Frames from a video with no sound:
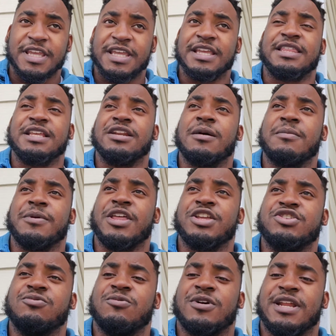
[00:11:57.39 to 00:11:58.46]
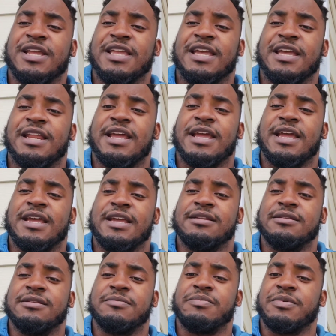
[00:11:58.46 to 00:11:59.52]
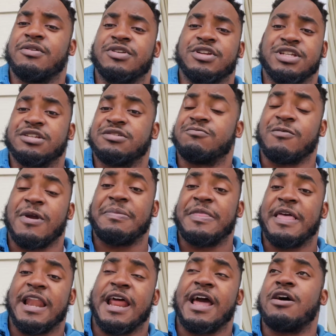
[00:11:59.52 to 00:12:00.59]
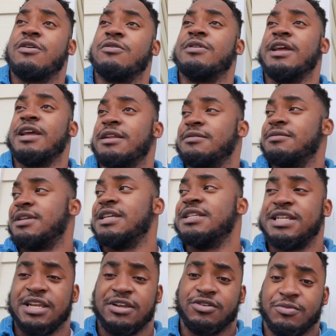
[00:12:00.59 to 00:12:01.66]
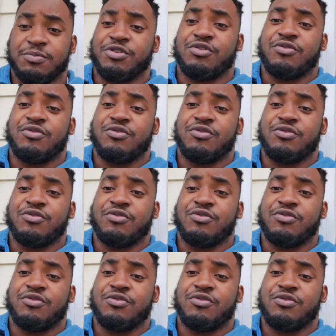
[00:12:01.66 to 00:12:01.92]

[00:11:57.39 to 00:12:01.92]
get the number that you want to get and be able to just rep that out and continue to